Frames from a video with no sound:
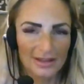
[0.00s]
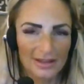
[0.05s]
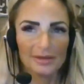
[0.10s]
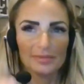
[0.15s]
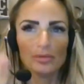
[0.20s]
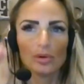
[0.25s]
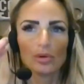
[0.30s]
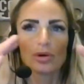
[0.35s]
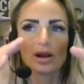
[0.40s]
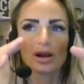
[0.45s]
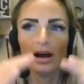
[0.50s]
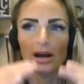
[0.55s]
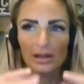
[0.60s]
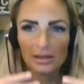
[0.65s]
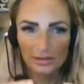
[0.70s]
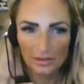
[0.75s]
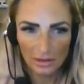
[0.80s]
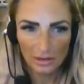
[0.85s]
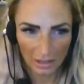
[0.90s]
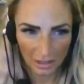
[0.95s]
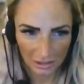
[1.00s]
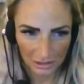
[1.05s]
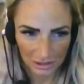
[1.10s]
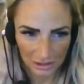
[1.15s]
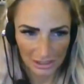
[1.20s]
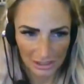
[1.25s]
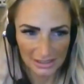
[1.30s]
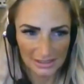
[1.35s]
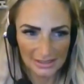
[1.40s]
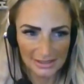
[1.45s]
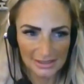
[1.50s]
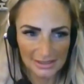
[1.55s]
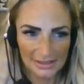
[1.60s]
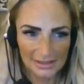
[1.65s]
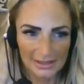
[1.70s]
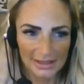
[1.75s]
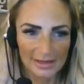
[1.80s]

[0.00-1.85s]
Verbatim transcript: the more unconscious,